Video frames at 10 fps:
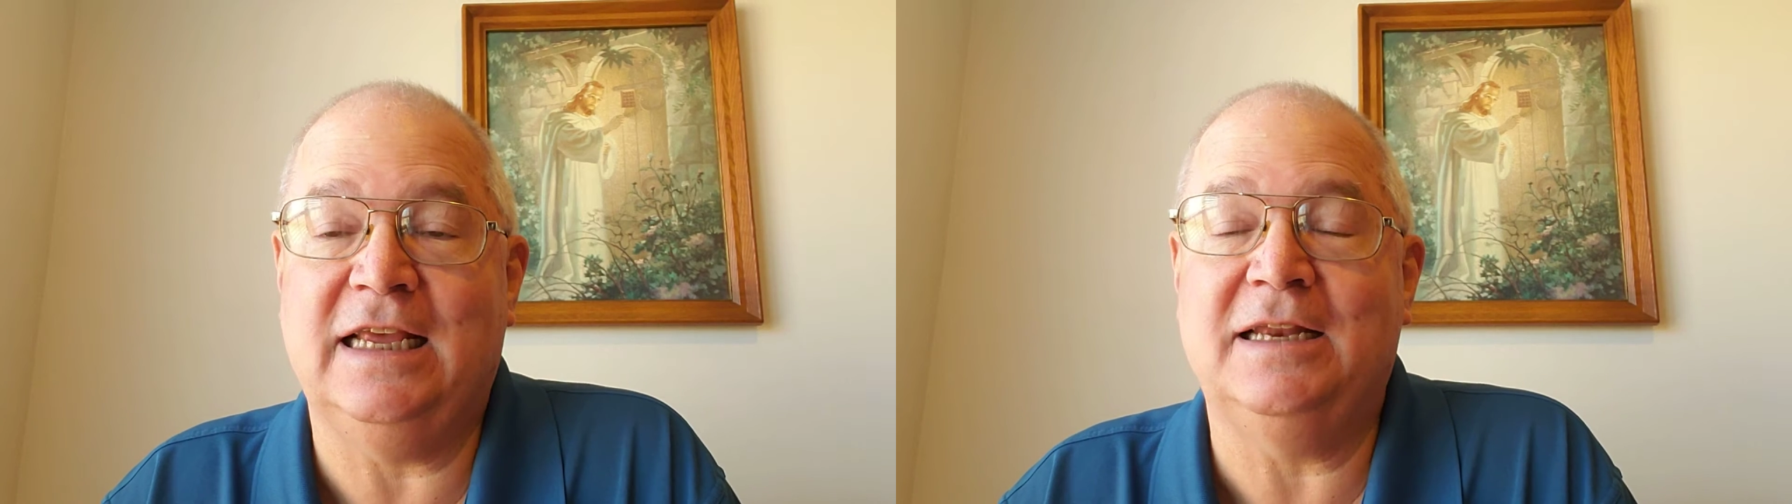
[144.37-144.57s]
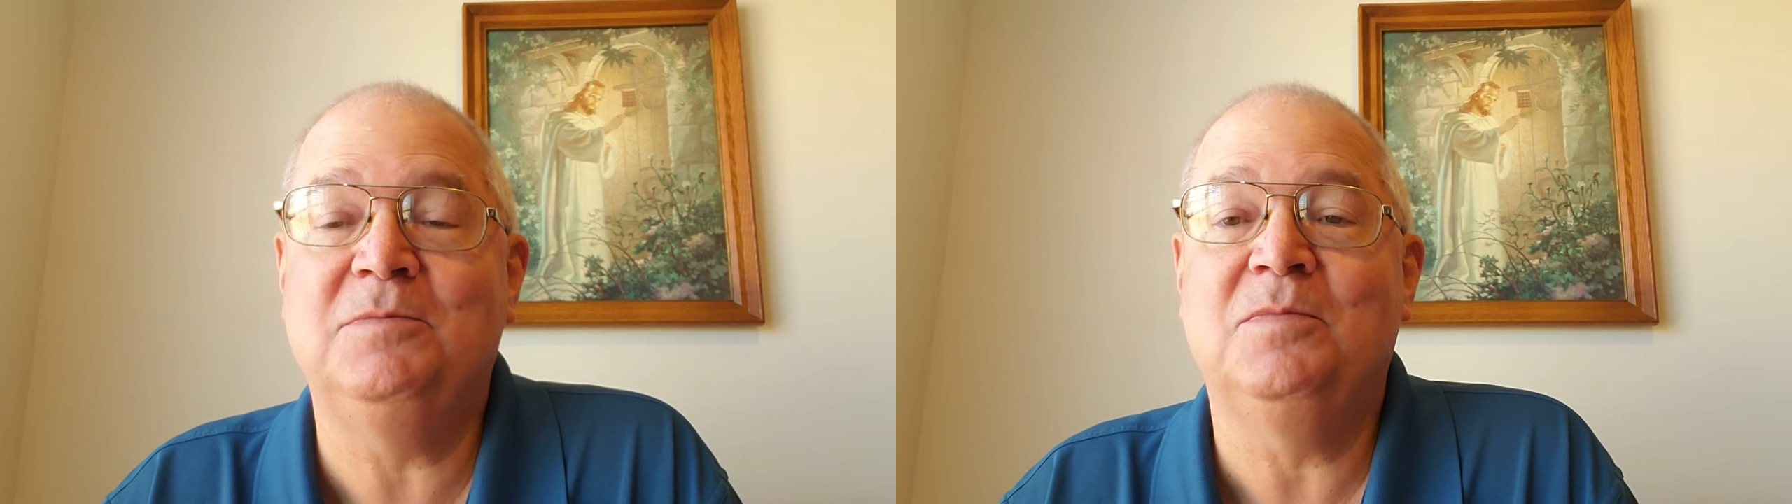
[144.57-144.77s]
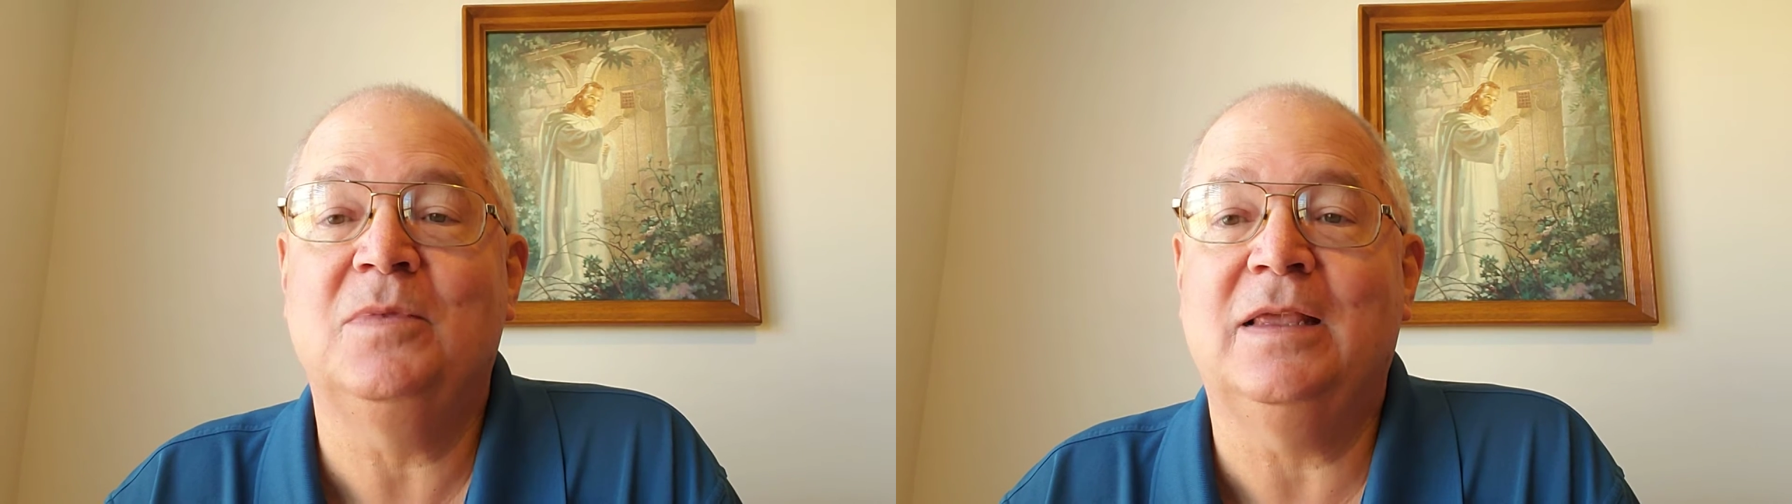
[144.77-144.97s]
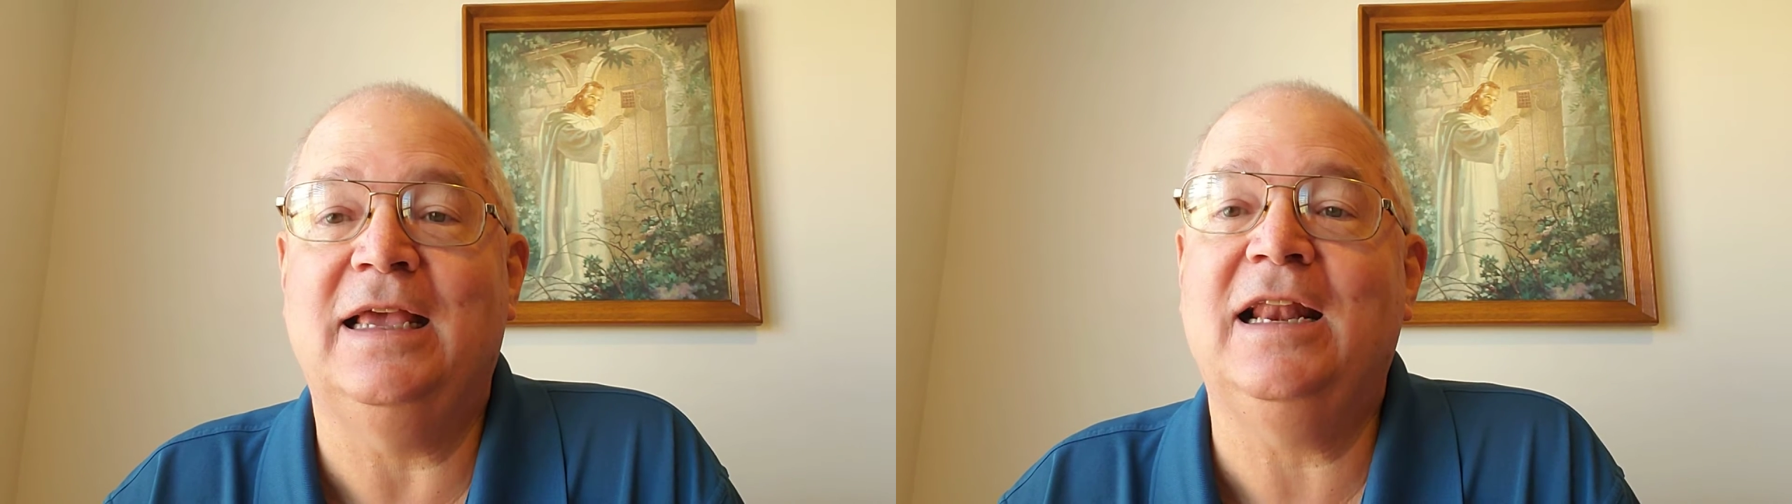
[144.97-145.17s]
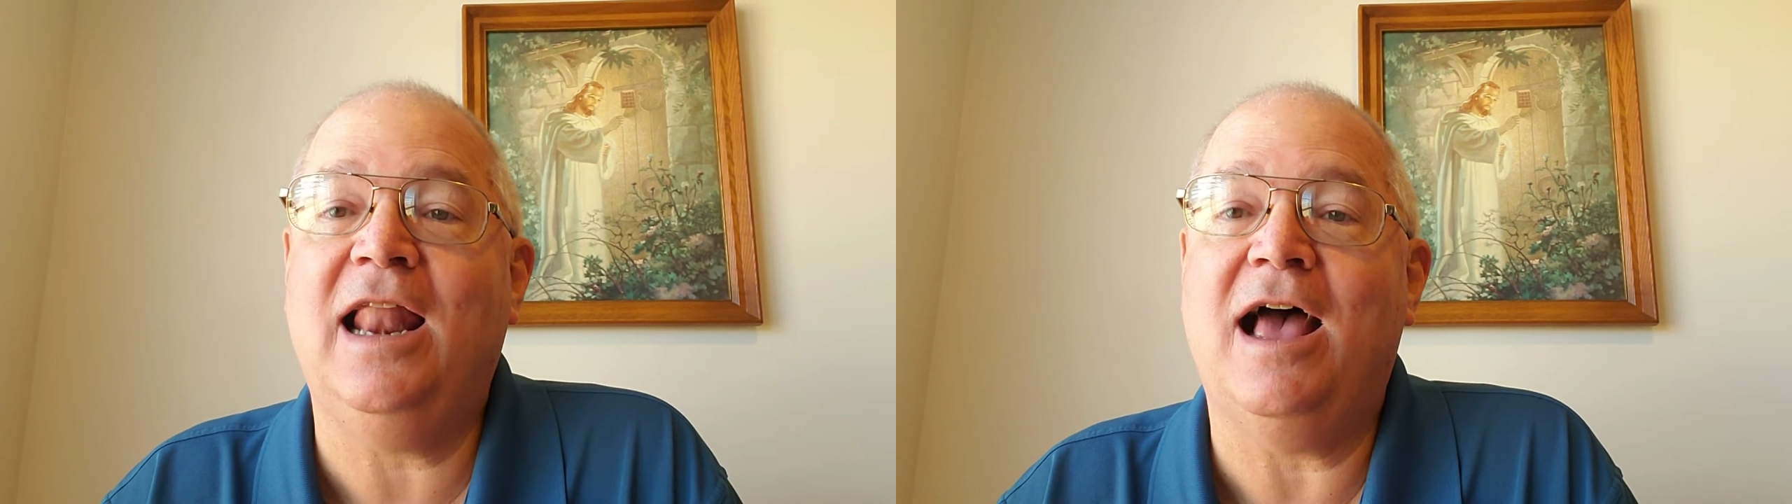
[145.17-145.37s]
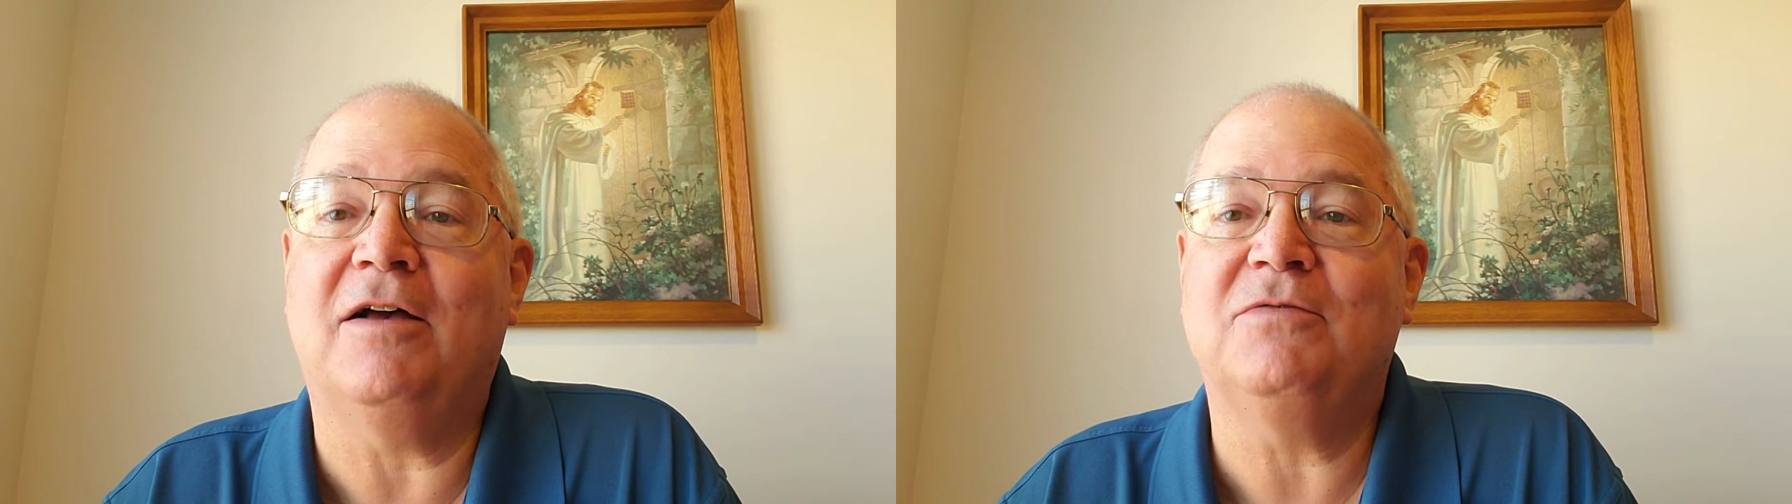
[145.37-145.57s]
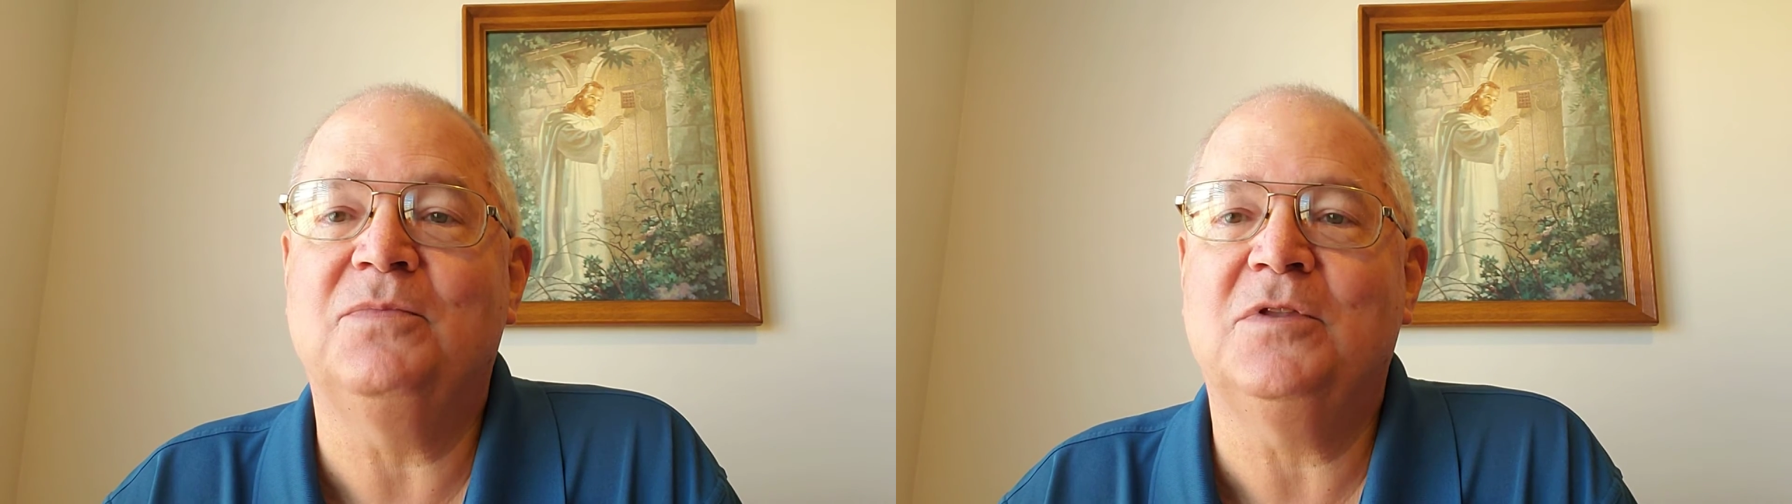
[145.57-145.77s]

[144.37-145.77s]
said, in love.